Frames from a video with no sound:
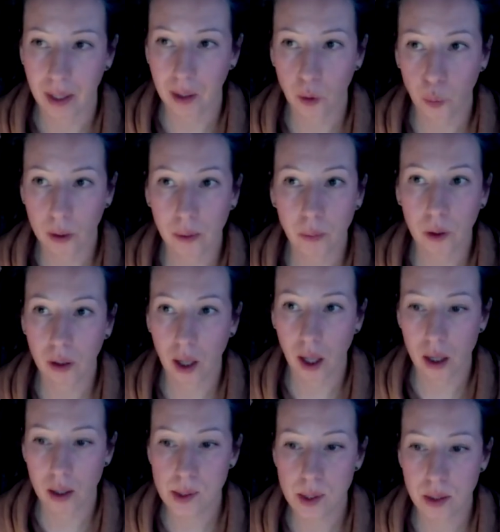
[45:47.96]
and we will
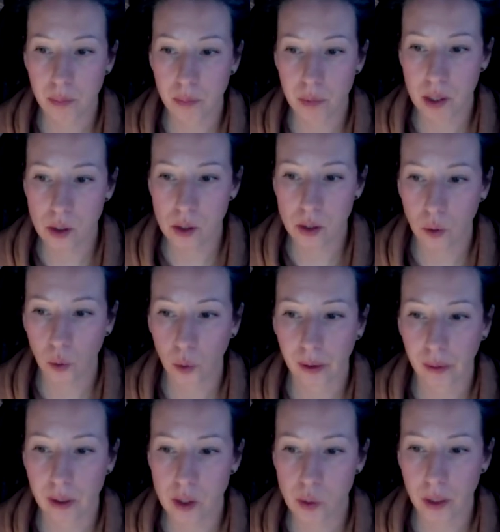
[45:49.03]
answer them as
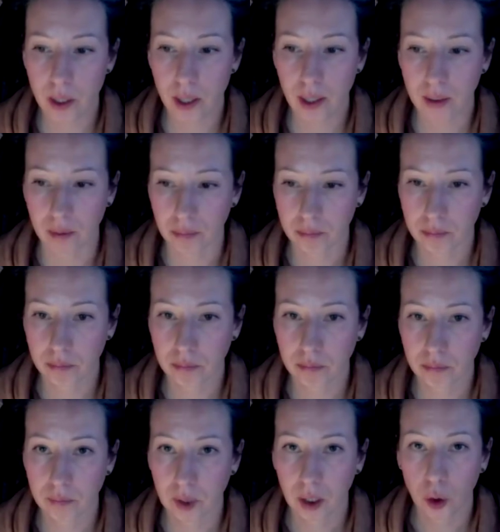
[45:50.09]
quickly as we can.
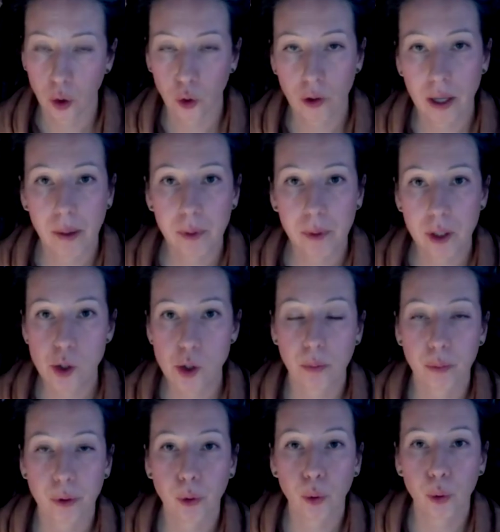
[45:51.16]
All right, I'm going to
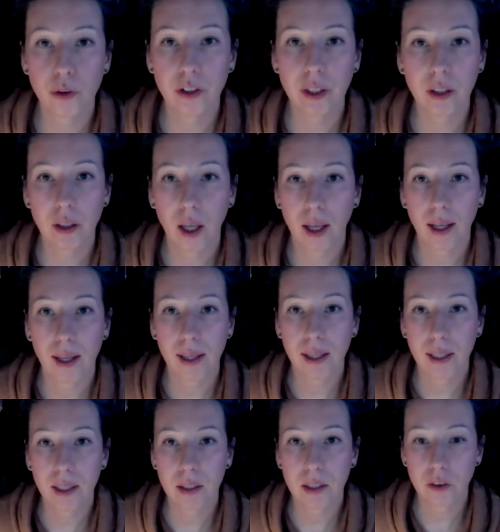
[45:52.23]
stop recording,
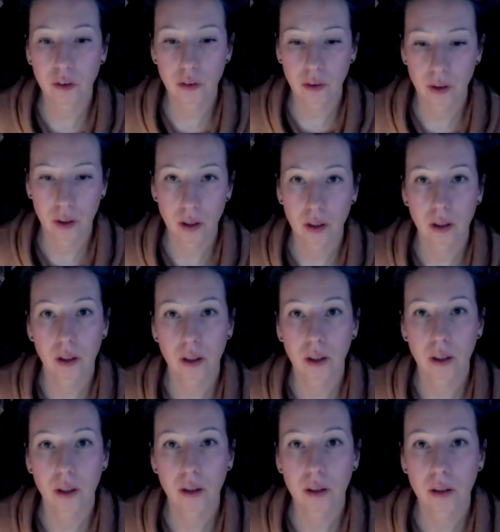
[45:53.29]
and
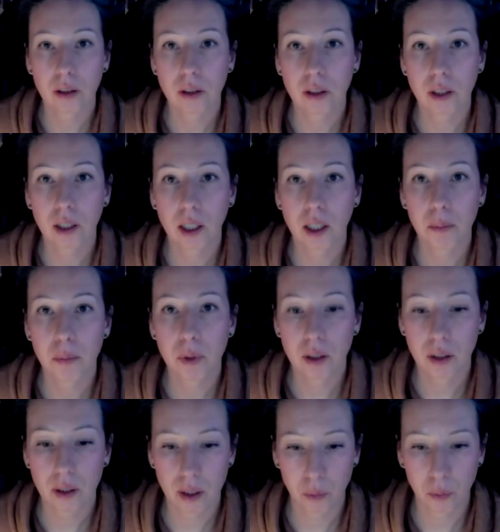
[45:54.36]

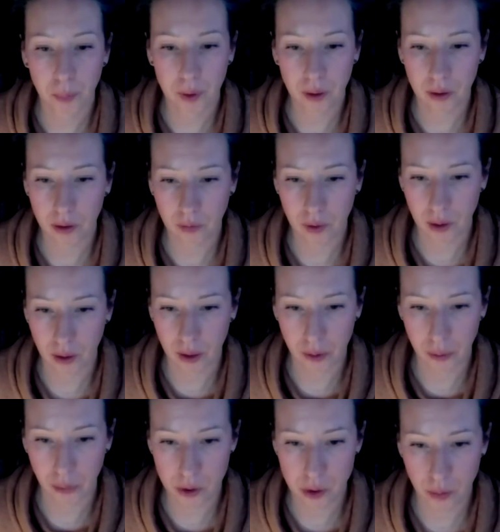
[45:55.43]
that will be the end of that. How
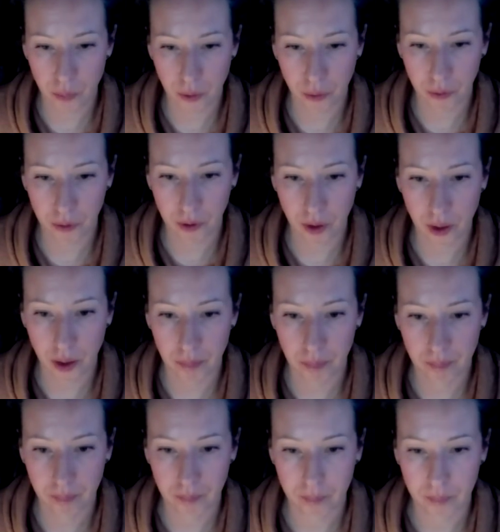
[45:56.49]
do I stop recording? Here.